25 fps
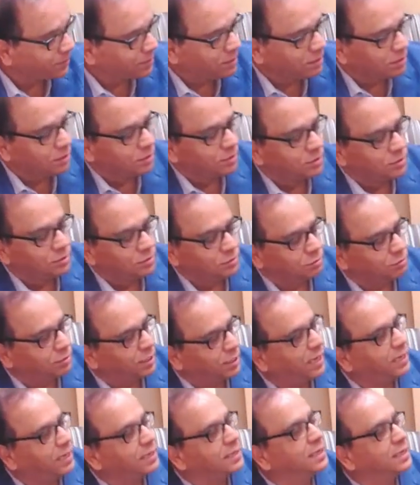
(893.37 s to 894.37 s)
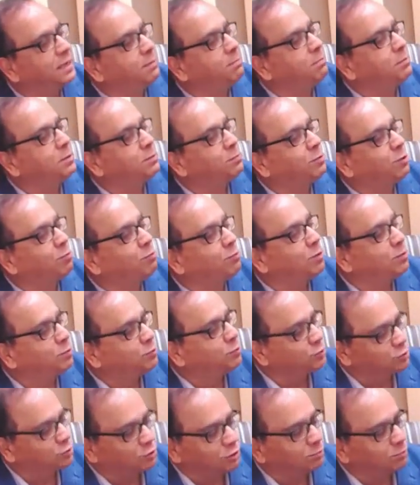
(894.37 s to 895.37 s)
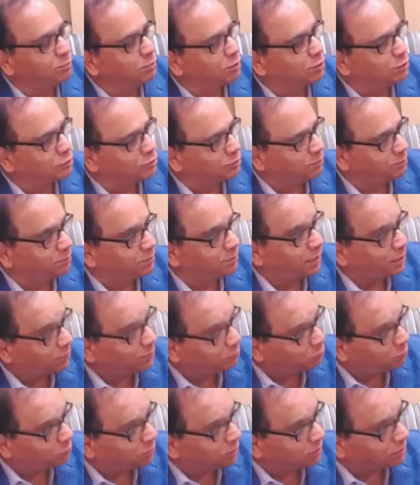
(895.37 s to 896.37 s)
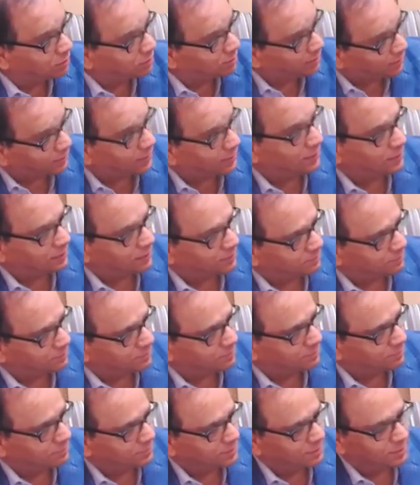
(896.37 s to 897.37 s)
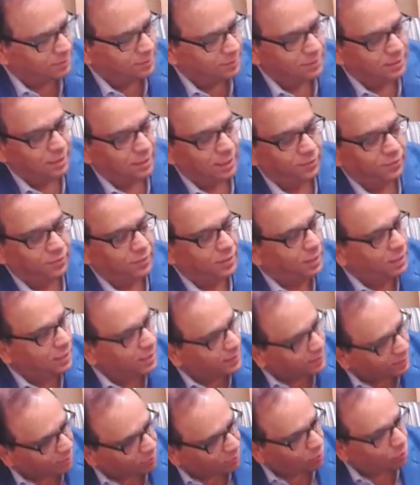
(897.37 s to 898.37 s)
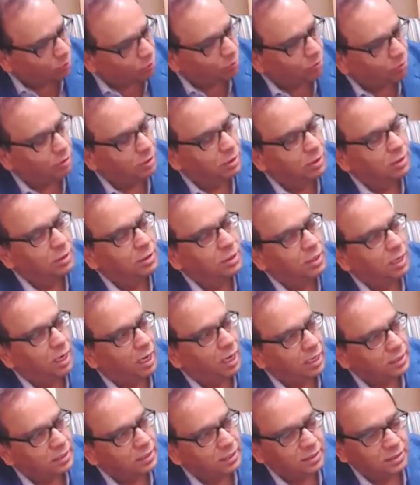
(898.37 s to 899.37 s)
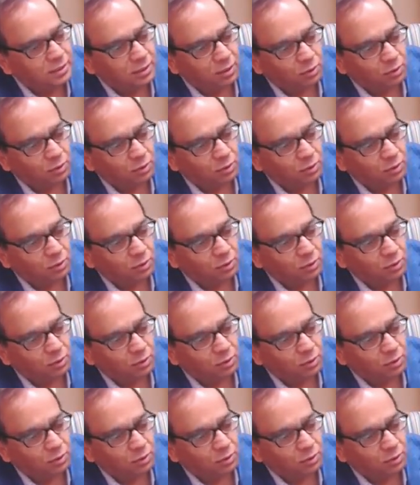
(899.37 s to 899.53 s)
So that gave me Padma Bhushan because of that work that time. Then later on, I did the